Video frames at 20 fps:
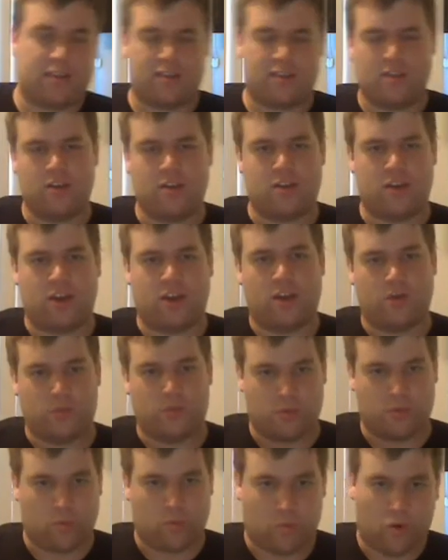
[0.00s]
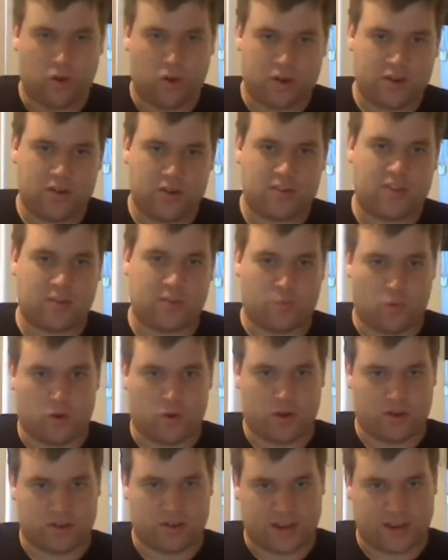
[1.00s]
So you can go to the Walker
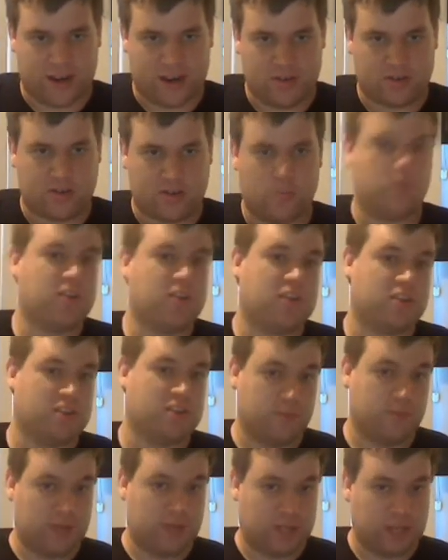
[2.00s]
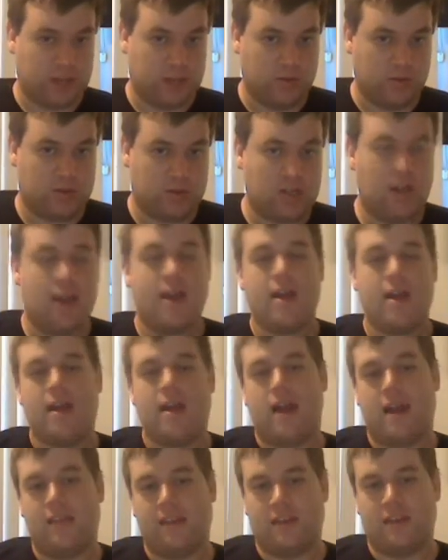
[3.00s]
Scare Zone, which is going to be huge.
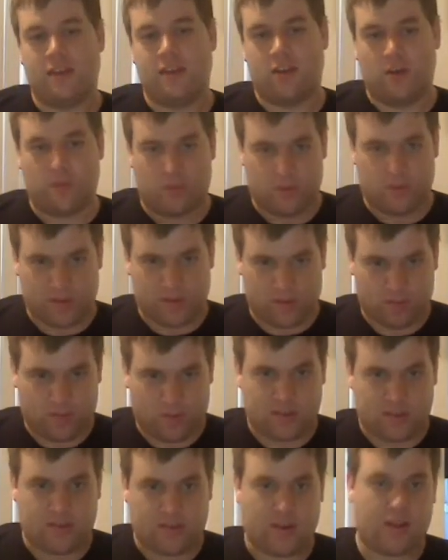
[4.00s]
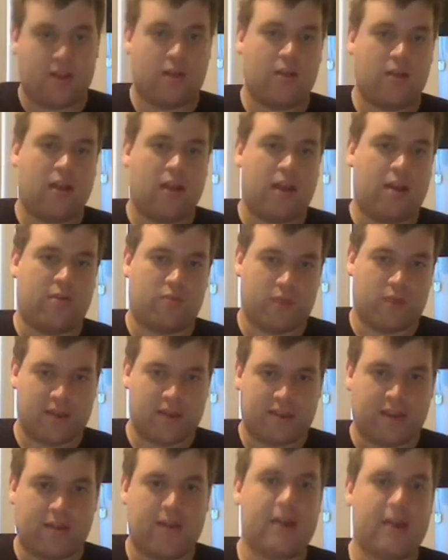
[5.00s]
And then you go to this rest
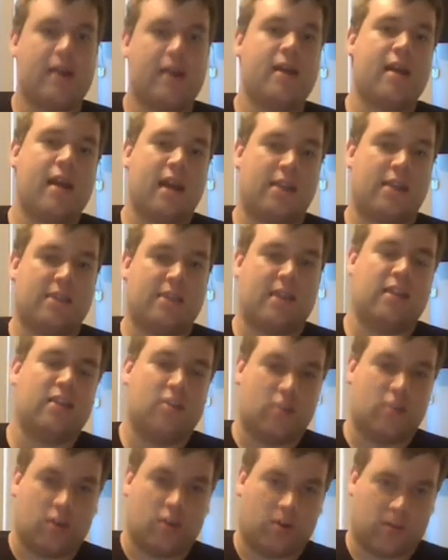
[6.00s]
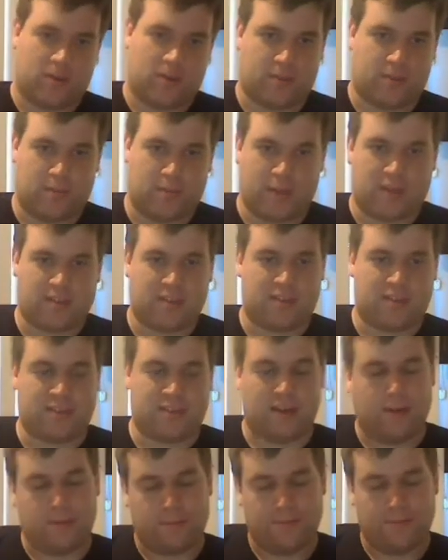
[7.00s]
area, and then you go into the maze
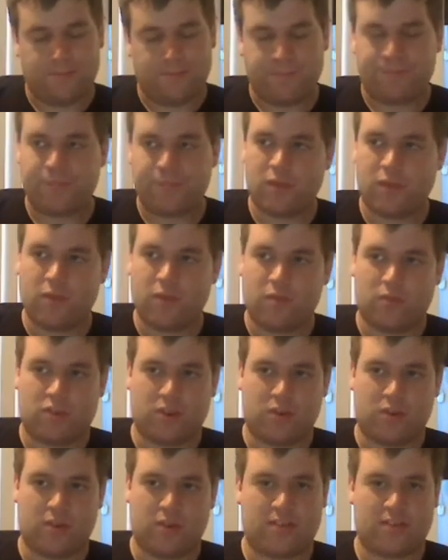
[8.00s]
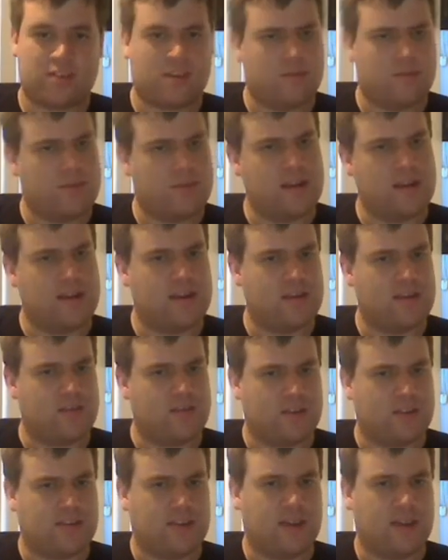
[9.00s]
itself. So this is going to be an
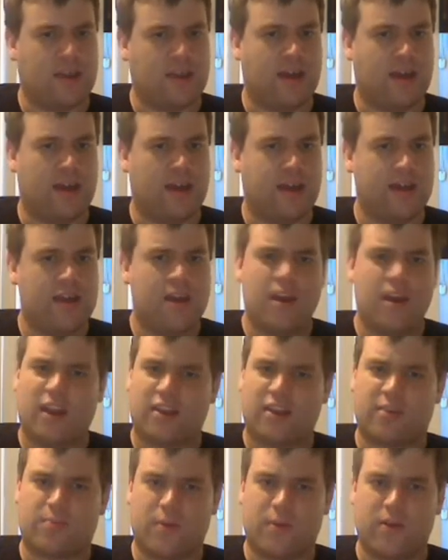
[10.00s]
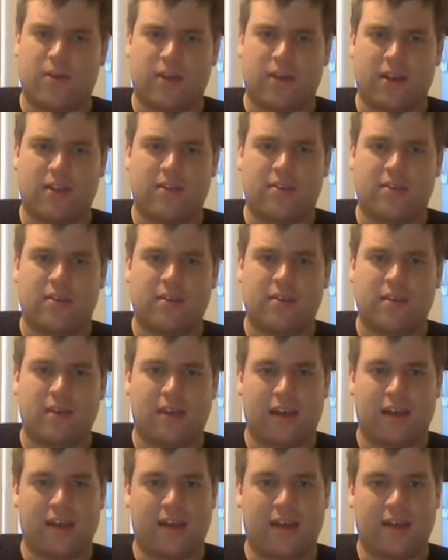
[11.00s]
interesting experience
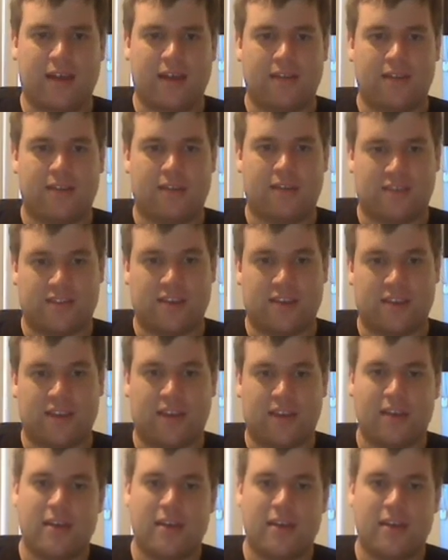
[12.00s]
to see.